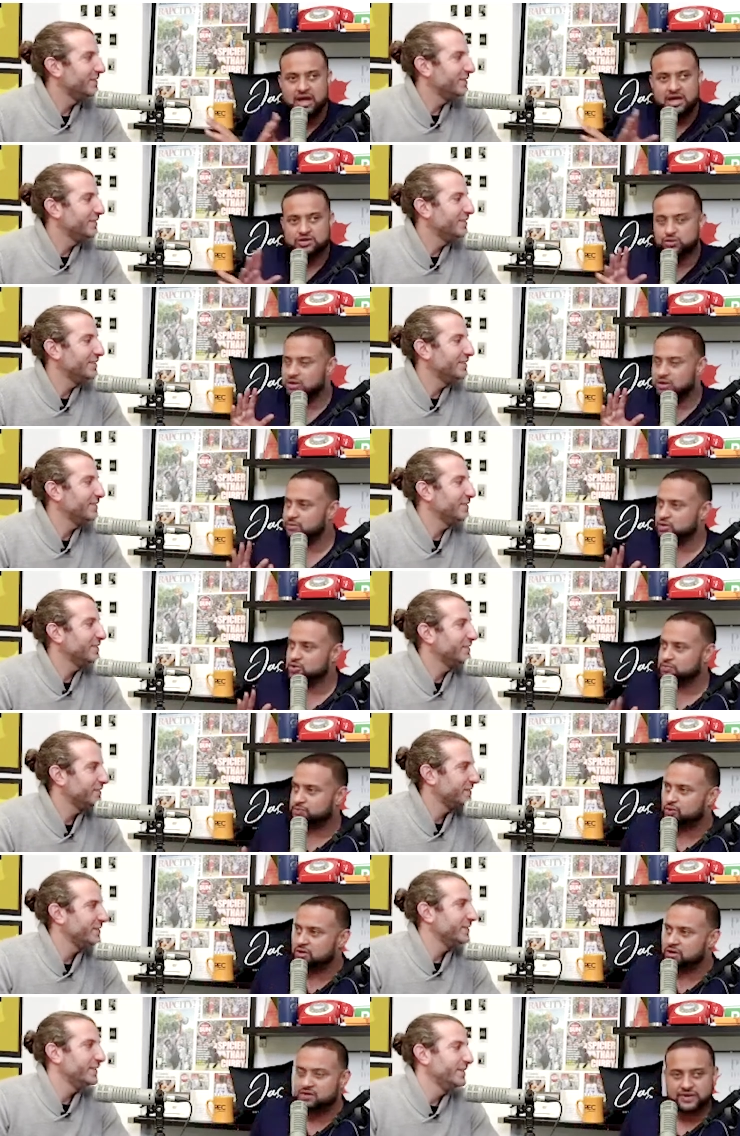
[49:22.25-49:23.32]
Speaker 1: It's one of the most
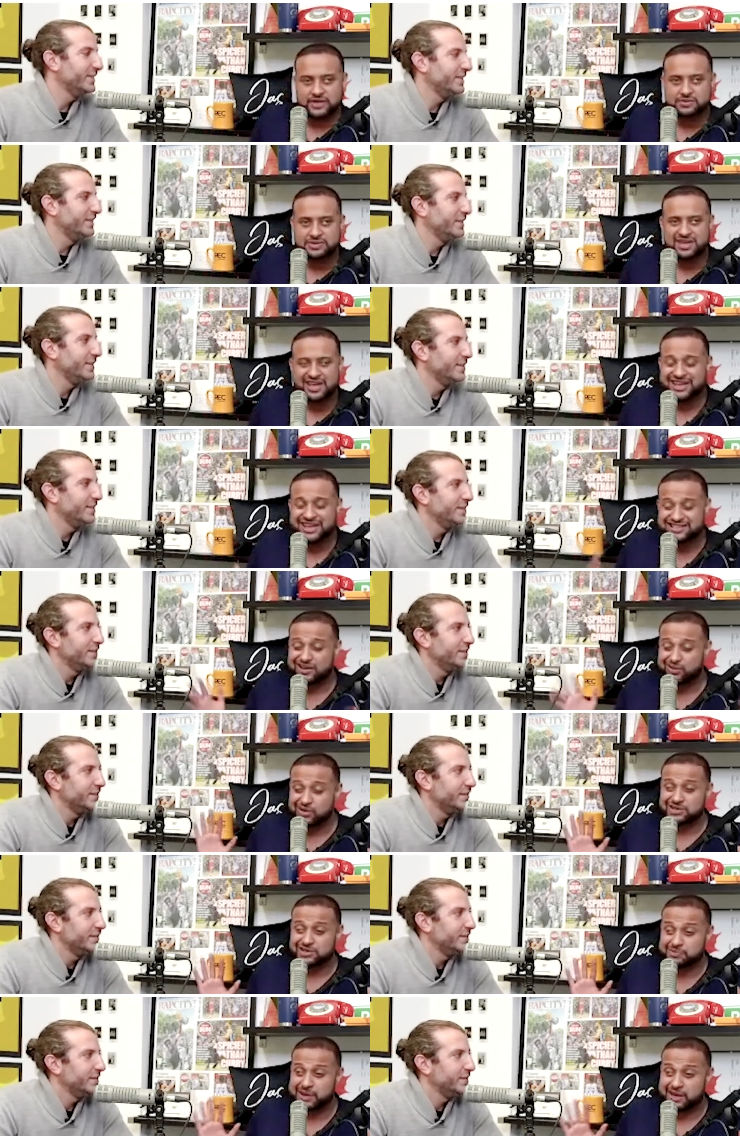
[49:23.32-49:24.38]
boring investments. It's like
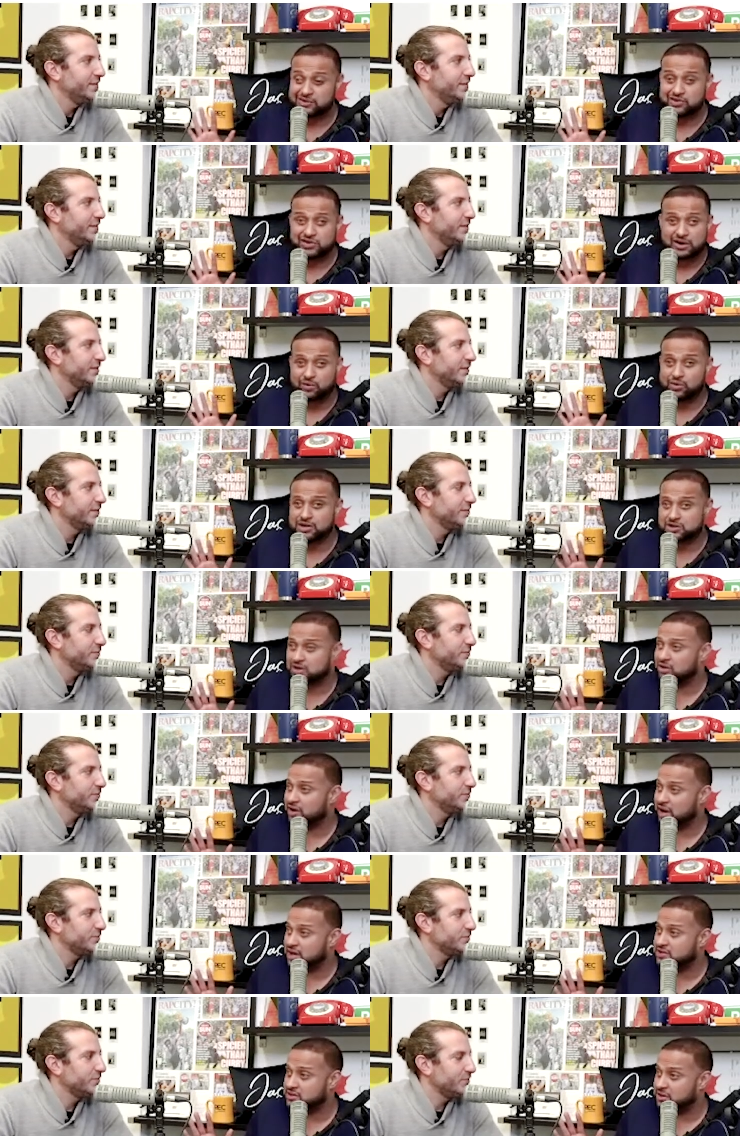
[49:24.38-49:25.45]
watching paint dry, watching
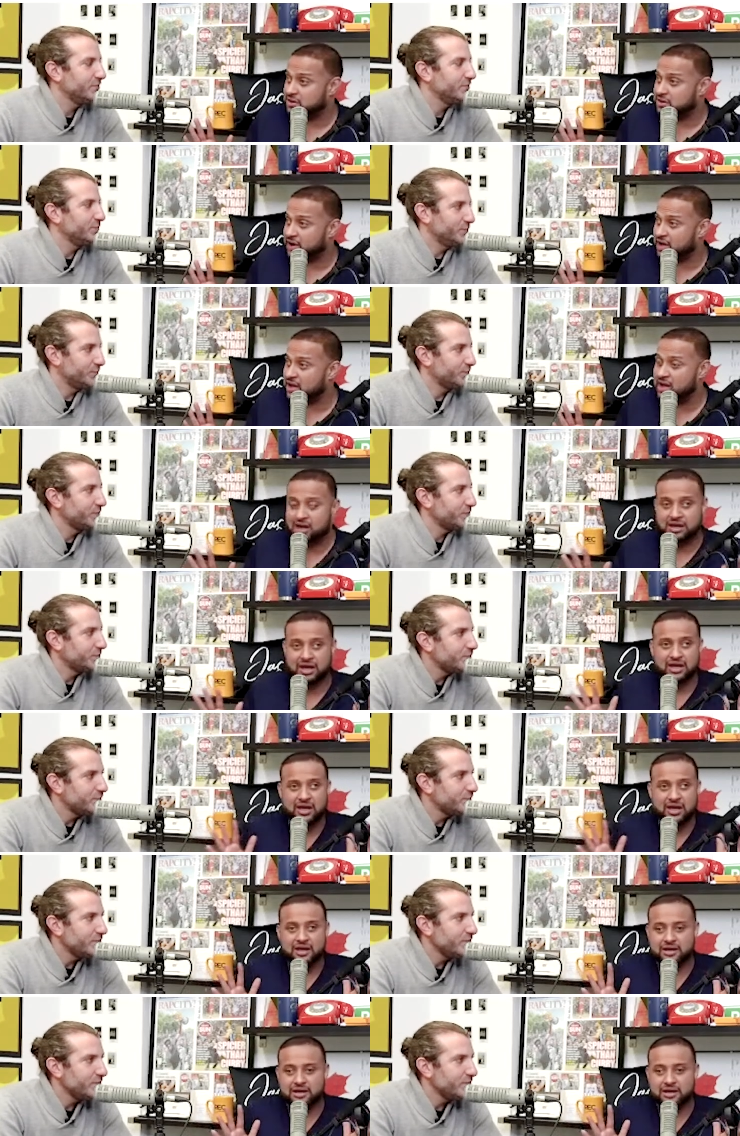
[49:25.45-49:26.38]
grass grow, right? Like